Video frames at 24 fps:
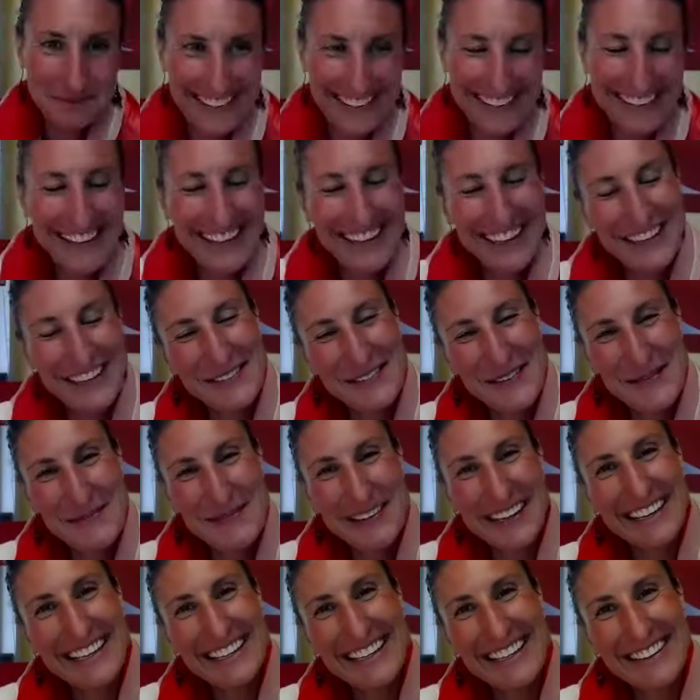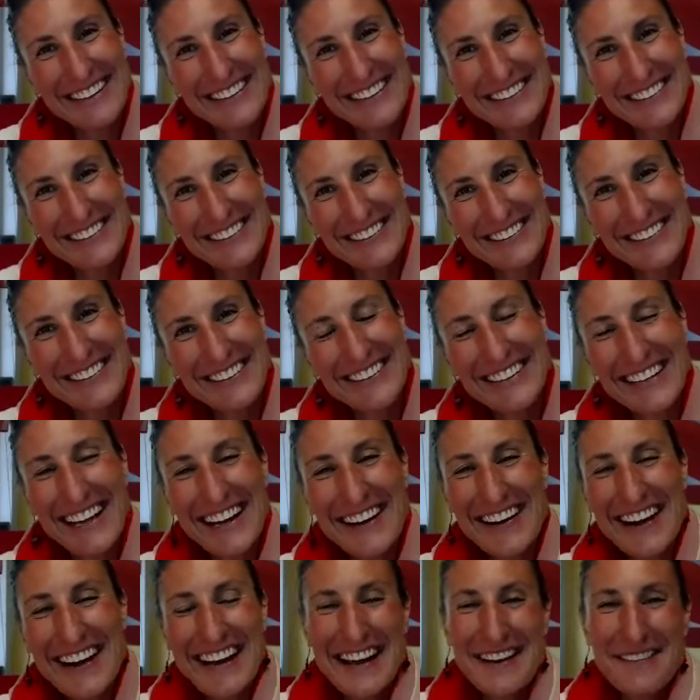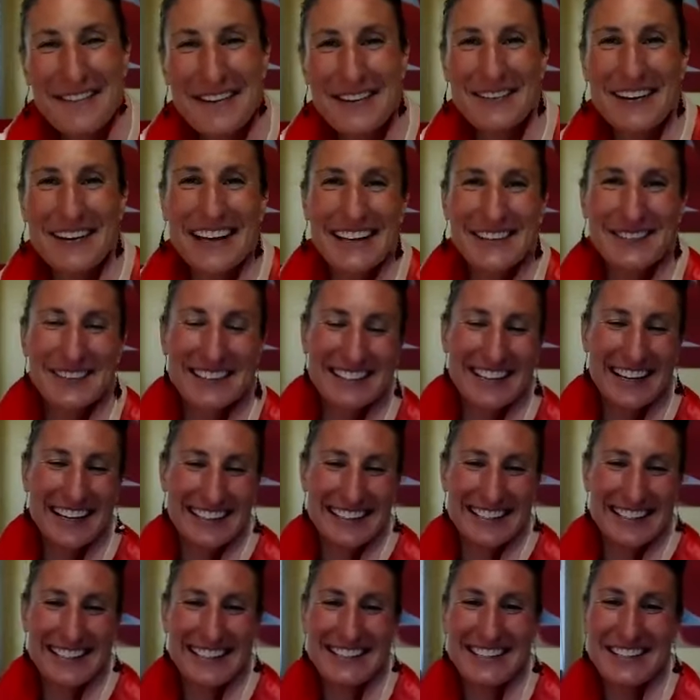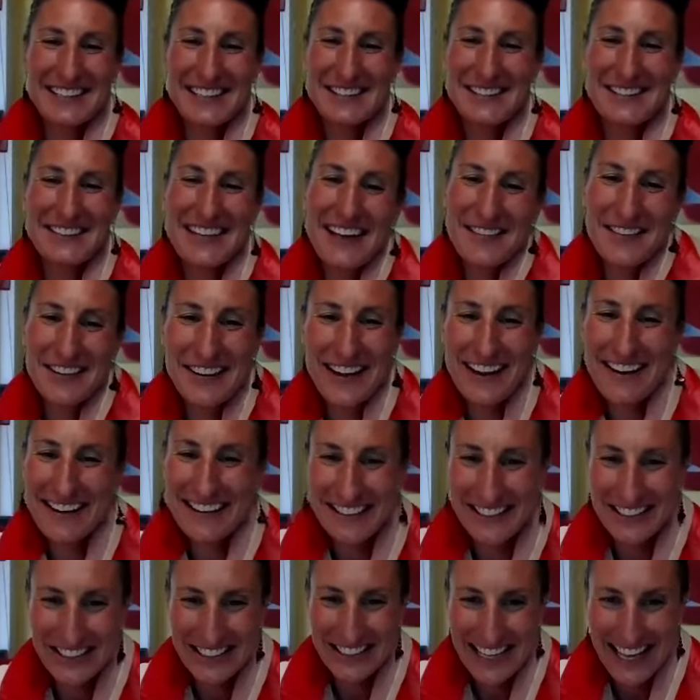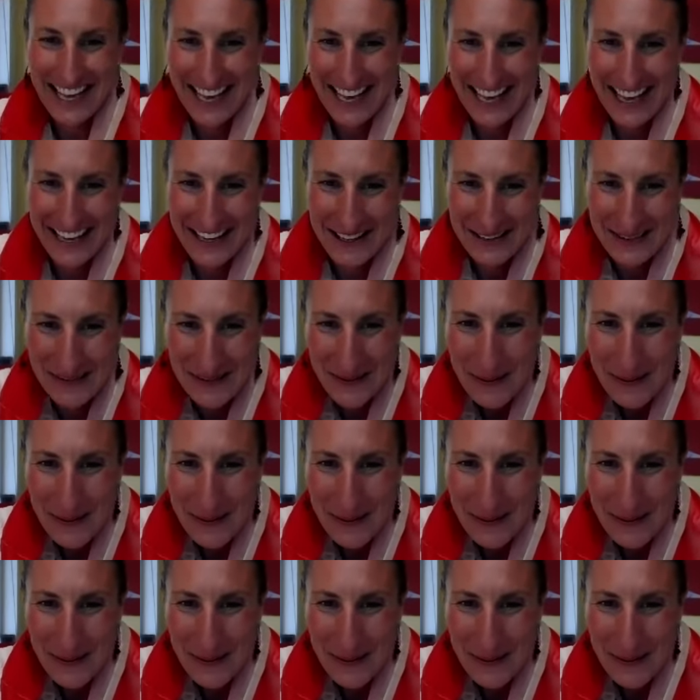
Thank you for being here, Nicole. All right, everyone, we'll talk to you soon. Have a great rest of your day.